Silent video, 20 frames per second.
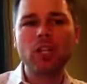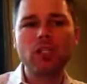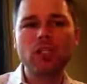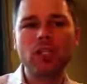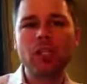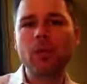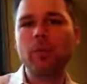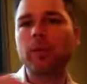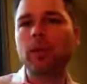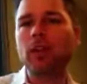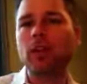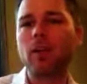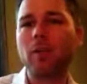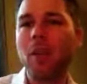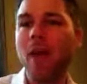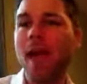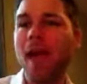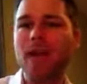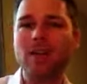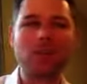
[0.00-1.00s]
do you put on a
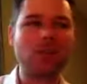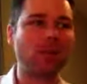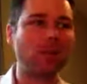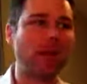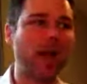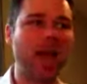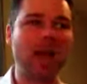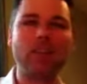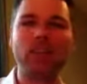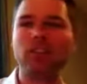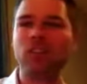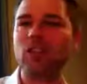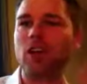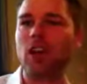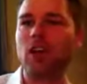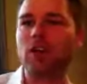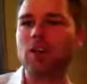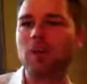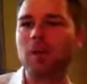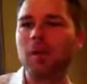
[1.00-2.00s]
mask about how you
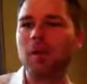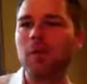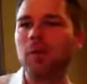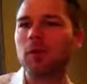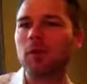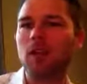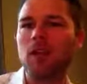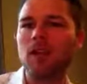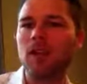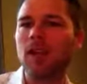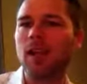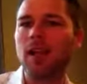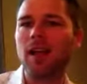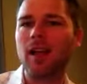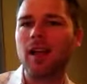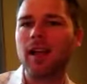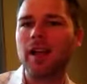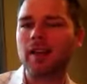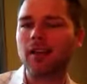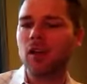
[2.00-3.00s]
talk to people
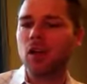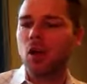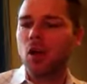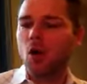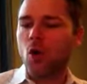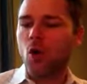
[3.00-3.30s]
online?